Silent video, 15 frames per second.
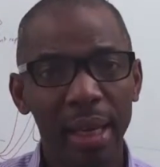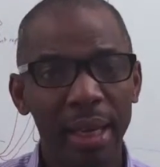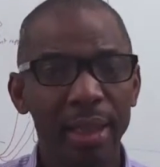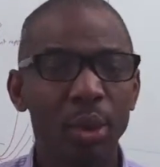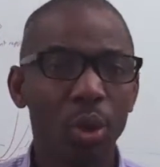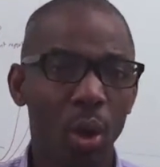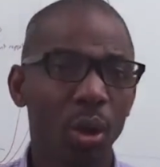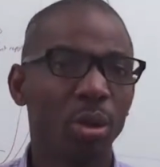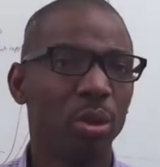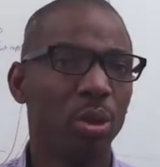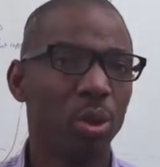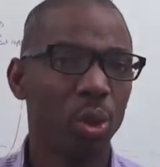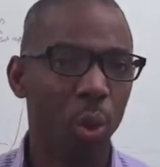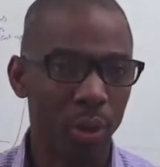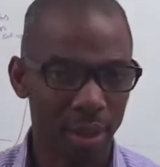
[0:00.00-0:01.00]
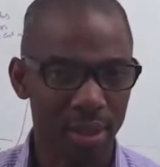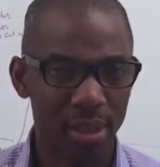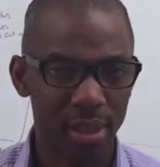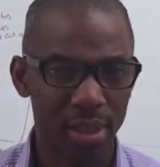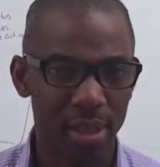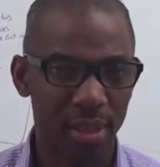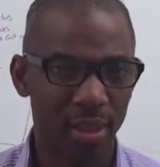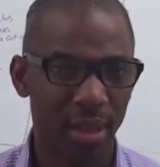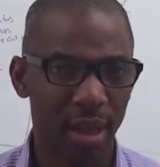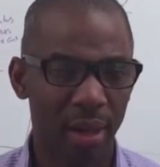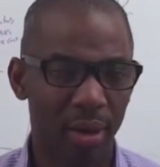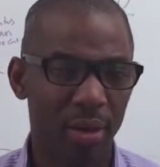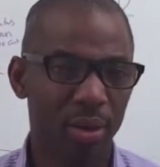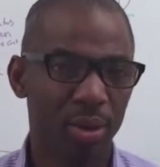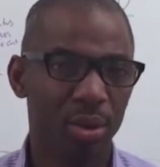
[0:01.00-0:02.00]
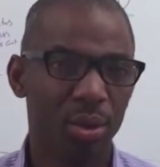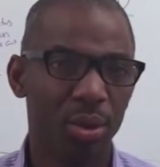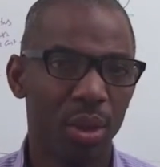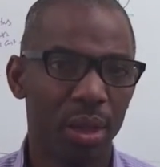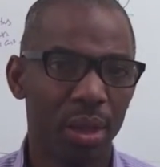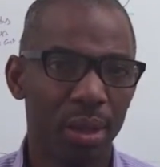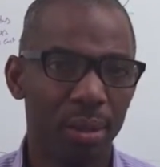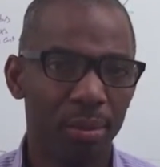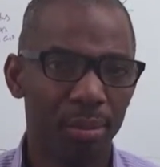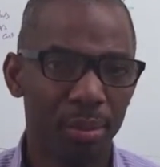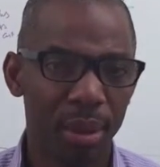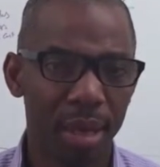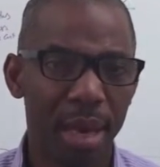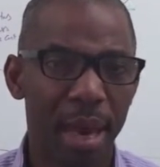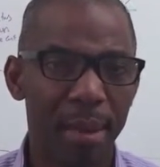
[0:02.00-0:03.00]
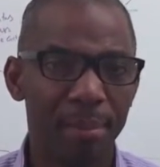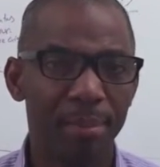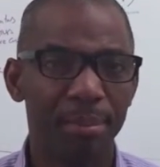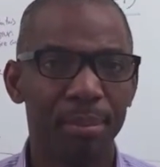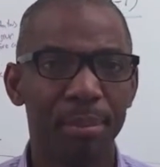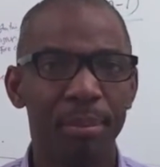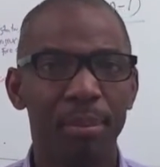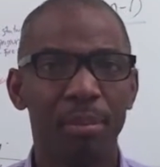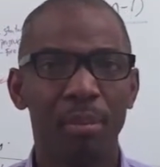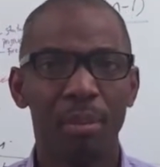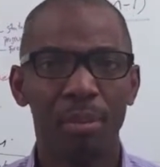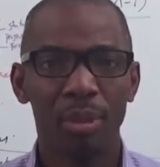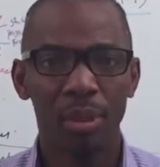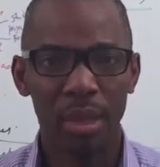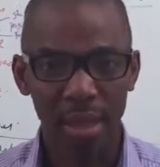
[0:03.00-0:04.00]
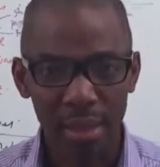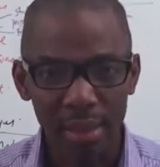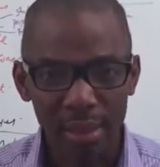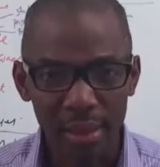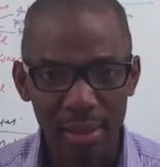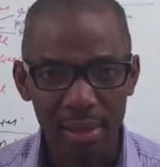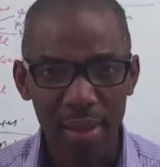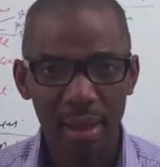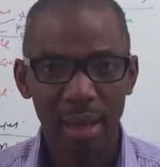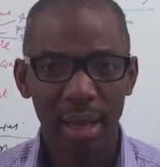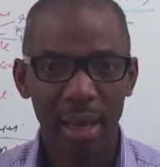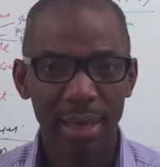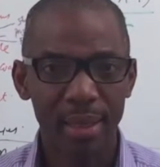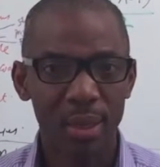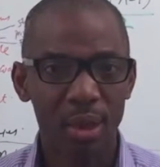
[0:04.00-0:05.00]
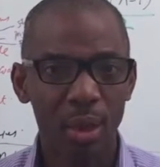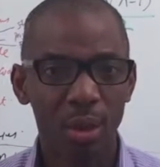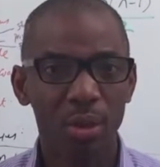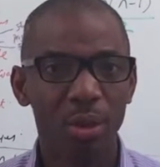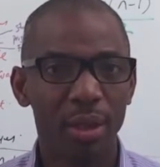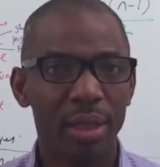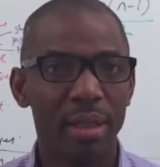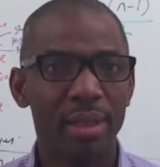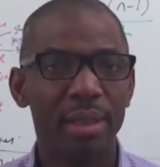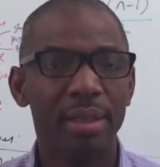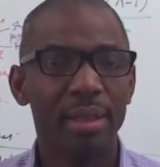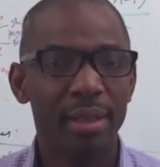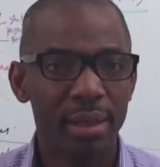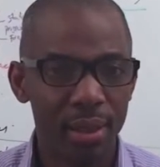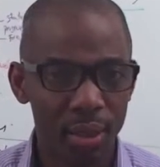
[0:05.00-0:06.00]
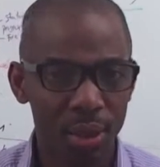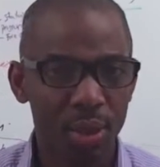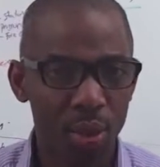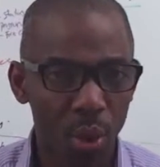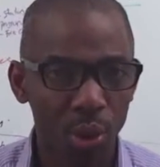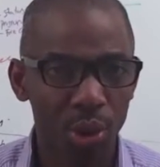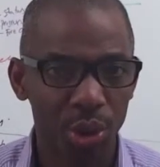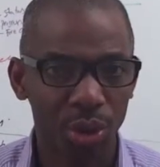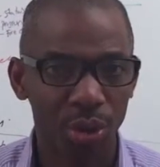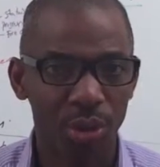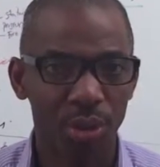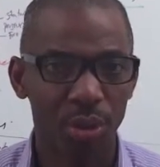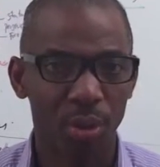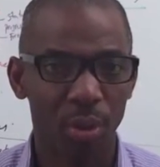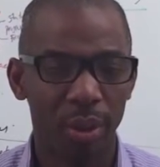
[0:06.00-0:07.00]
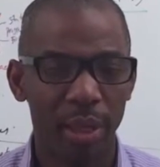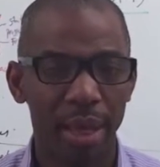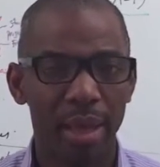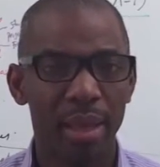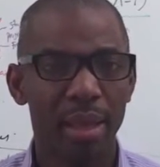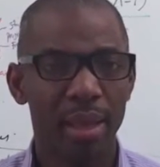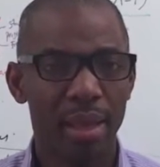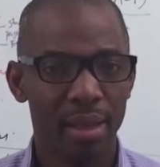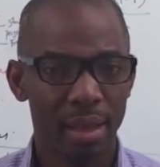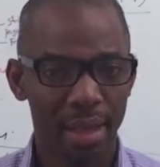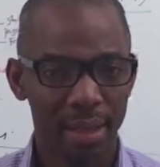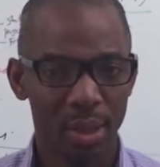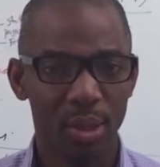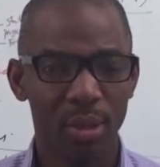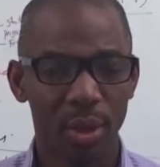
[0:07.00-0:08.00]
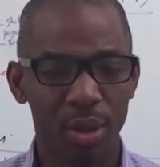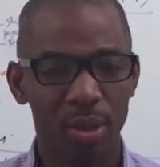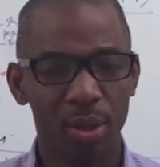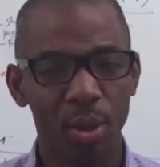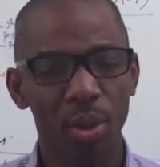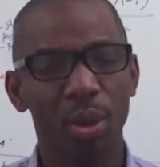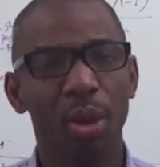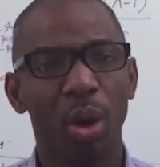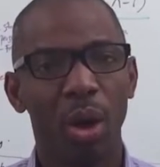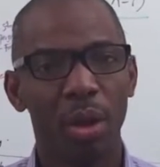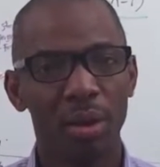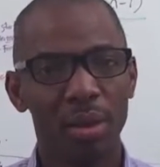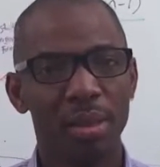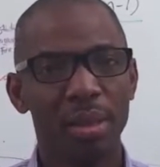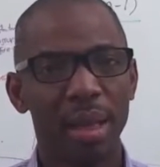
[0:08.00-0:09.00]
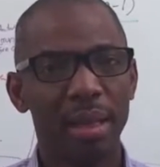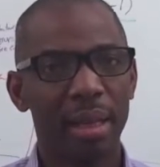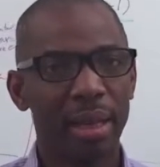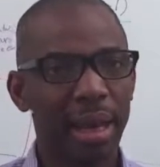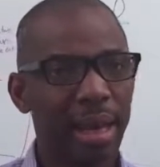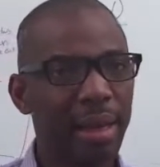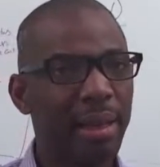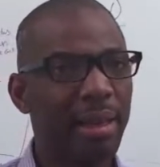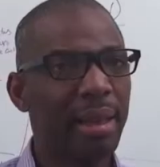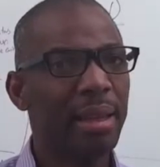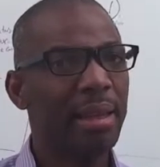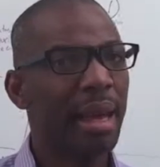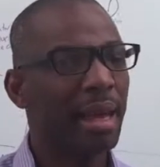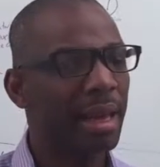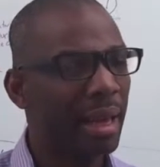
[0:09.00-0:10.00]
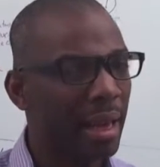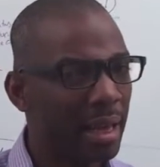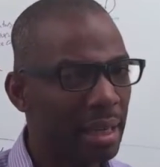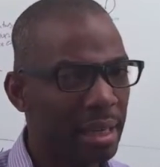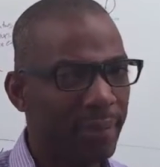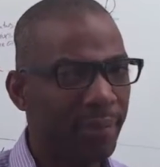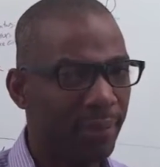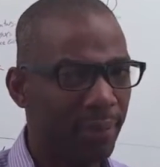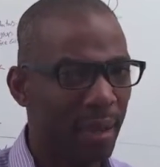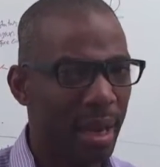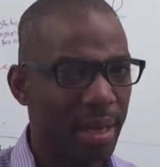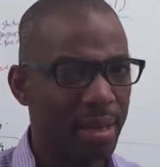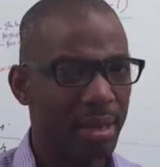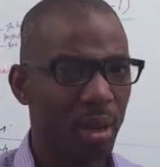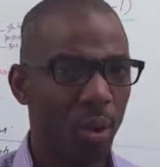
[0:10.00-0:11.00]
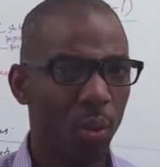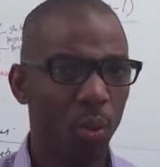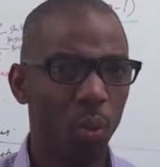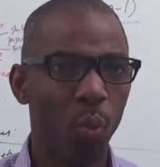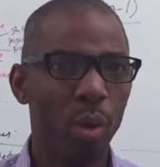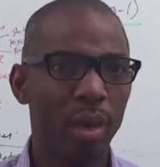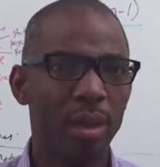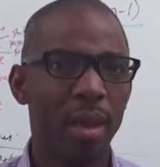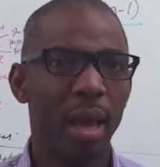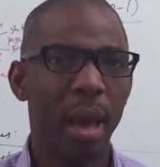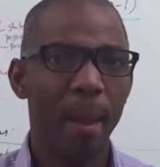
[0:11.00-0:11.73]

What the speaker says: is called noise, according to the PM standards. It's called noise, it's a distortion, okay? That's noise. So understand that anything that interferes with